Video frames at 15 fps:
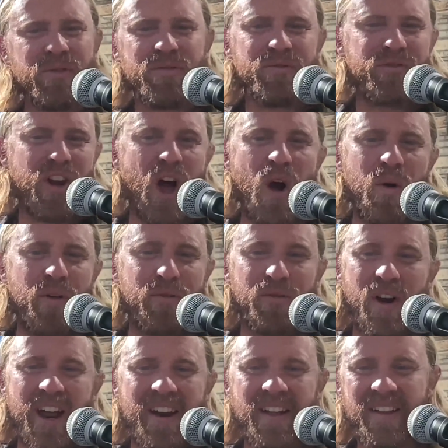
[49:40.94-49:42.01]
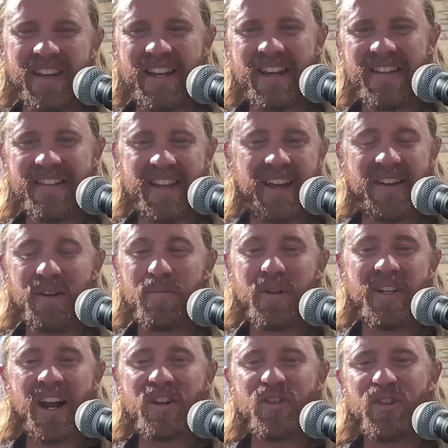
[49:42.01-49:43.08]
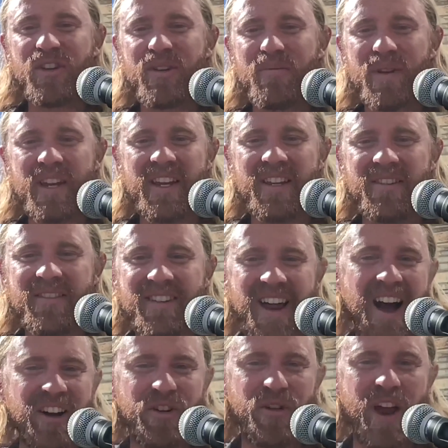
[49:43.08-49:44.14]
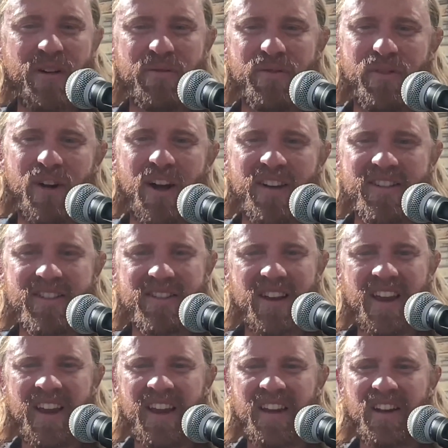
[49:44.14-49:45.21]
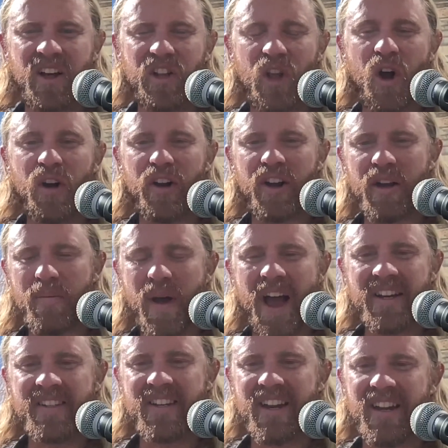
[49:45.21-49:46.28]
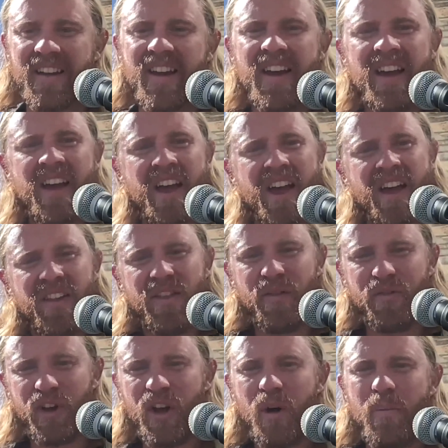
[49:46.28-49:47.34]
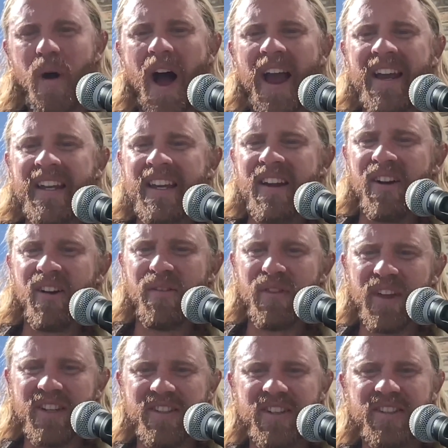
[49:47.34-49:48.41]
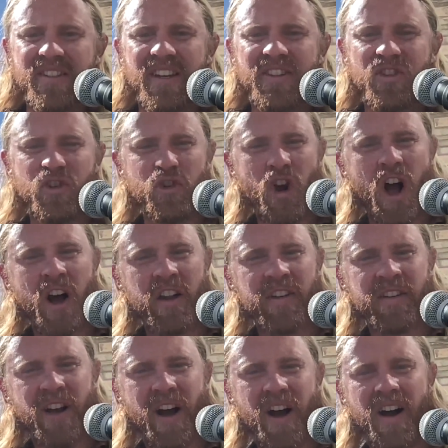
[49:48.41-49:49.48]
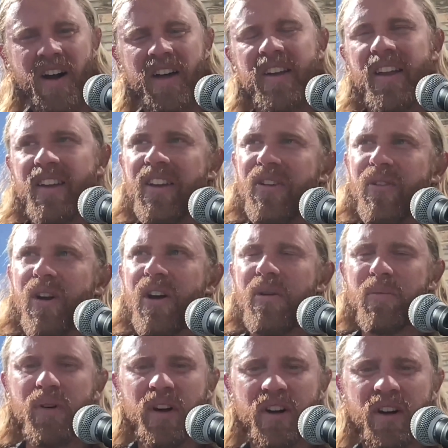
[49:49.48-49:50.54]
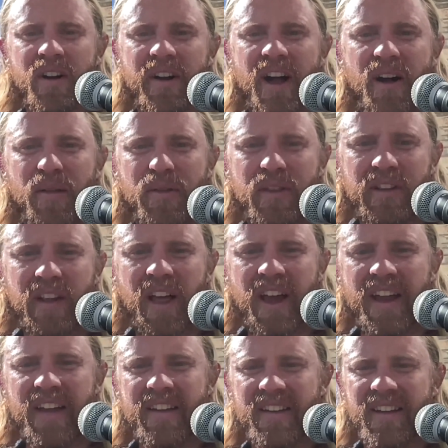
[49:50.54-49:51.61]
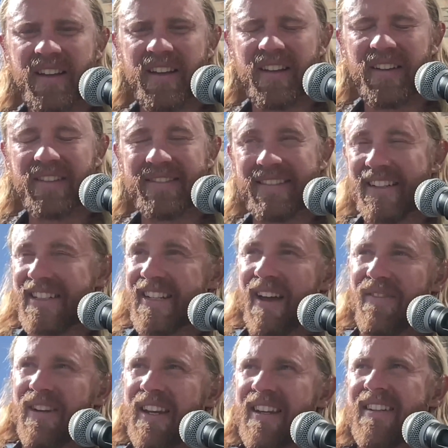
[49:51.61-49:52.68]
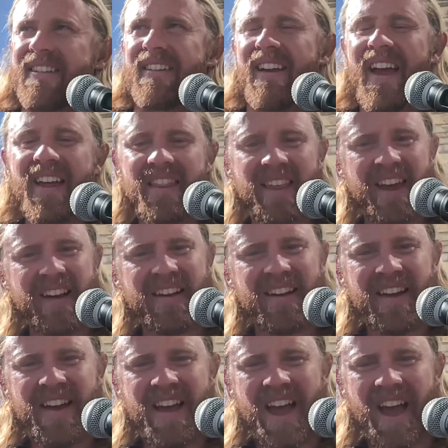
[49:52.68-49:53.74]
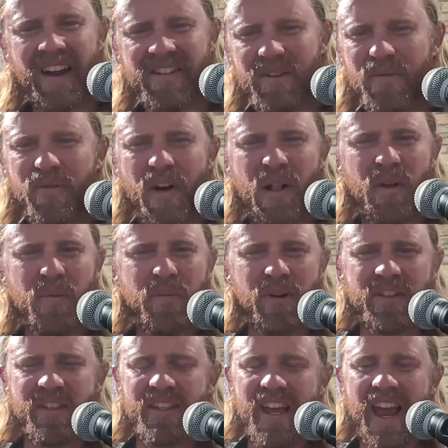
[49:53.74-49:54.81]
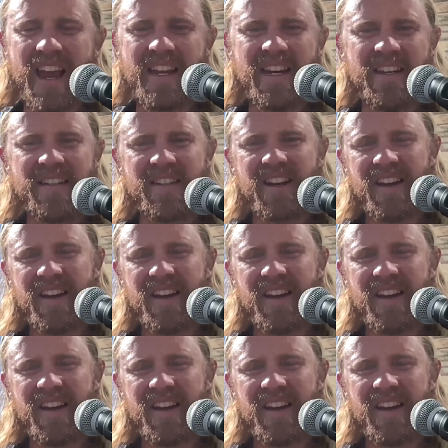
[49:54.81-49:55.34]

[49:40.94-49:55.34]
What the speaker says: know if red LEDs, they could potentially be not great for us in a longer capacity. And the real pioneer of this is John Ott, and he wrote a book called Health and Light in the 70s, I think, and some follow-up books in the 80s.